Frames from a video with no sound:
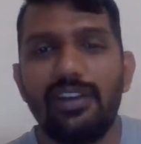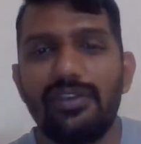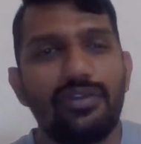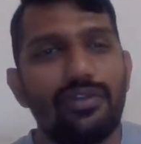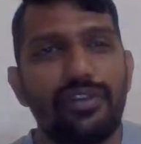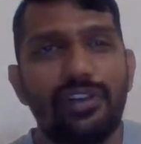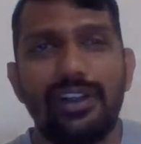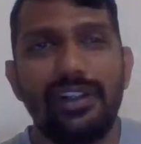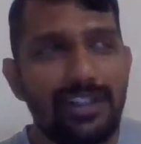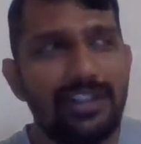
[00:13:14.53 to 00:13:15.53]
So
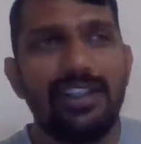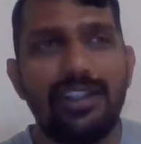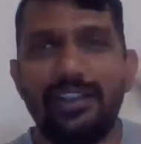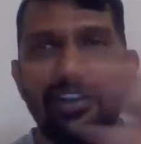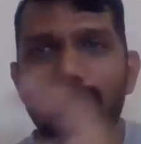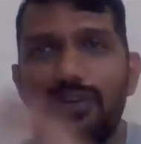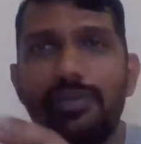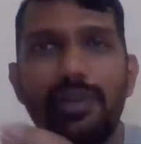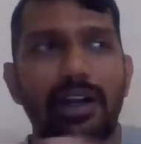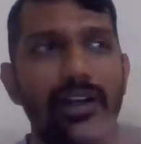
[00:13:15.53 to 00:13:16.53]
this is a
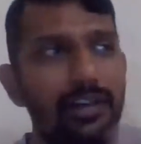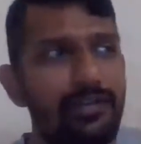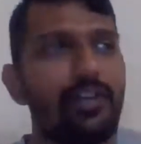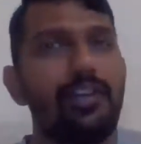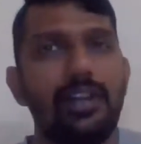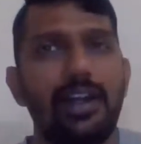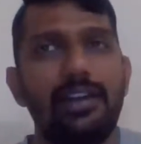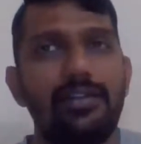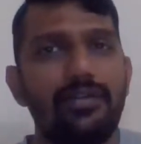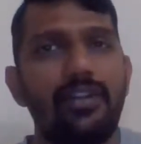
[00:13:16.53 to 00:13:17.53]
goal part. For
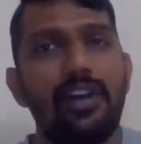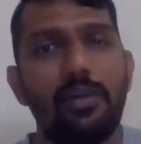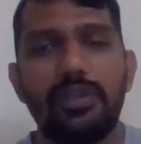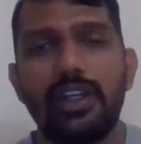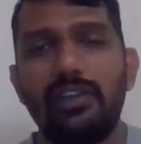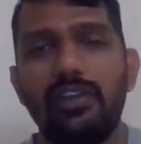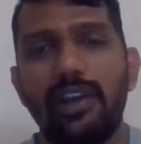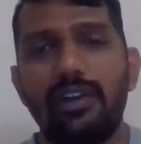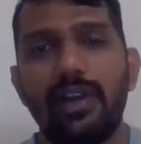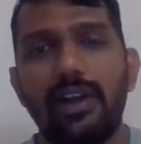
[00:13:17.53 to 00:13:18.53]
that, what objective are
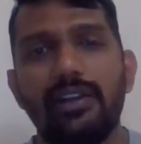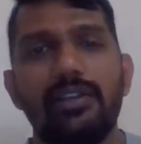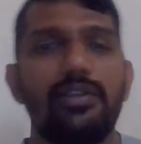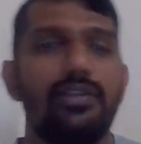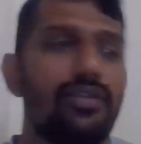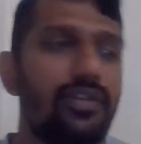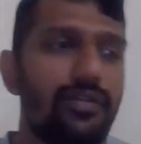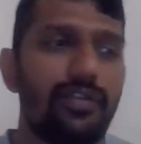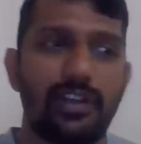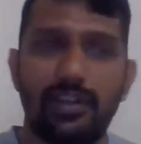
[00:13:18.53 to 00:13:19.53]
required?
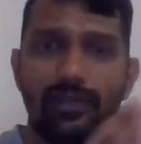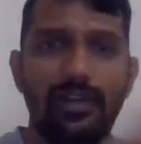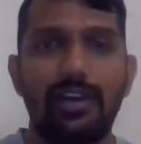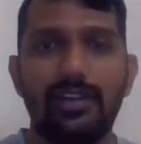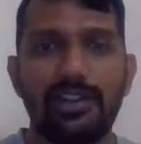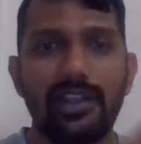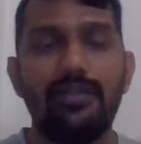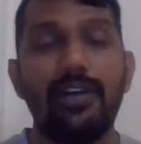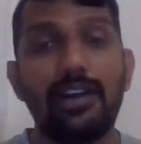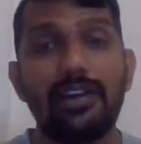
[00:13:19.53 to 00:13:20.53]
So first awareness.
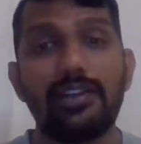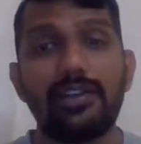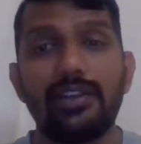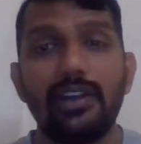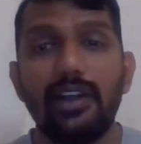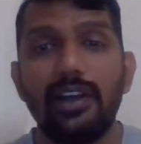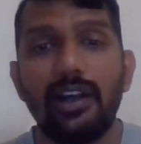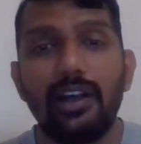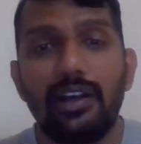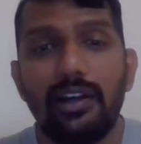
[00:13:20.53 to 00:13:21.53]
Awareness
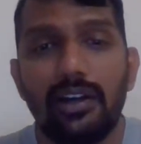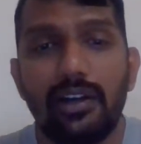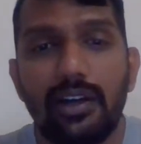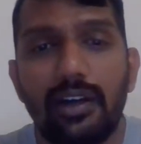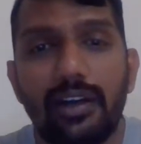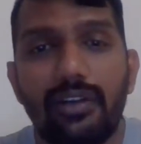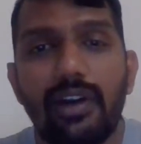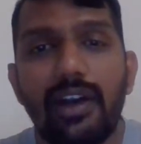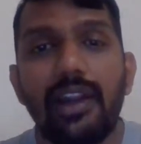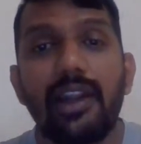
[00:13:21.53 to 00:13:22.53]

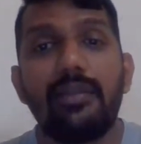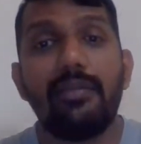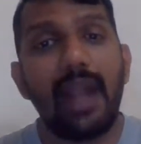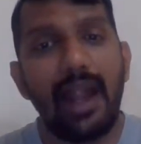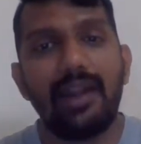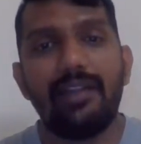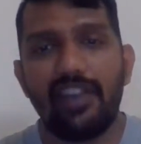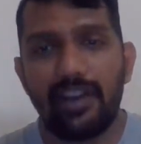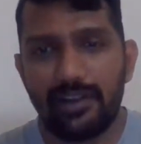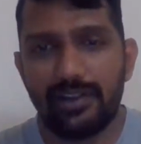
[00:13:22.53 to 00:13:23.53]
required like brand
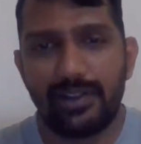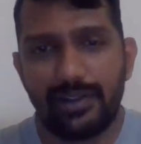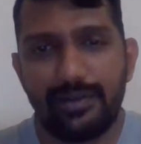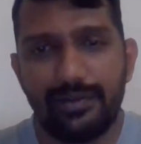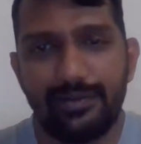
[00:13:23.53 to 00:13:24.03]
awareness.